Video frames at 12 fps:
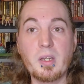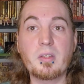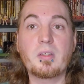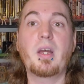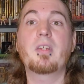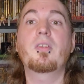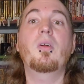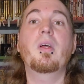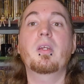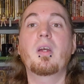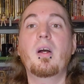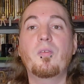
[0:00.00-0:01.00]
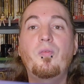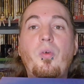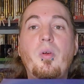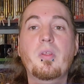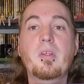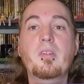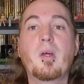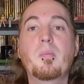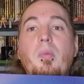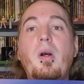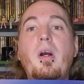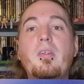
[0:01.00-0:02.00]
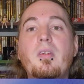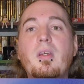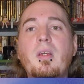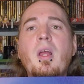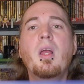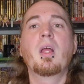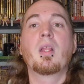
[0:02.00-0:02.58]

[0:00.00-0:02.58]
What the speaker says: it. That's all I got for this unboxing.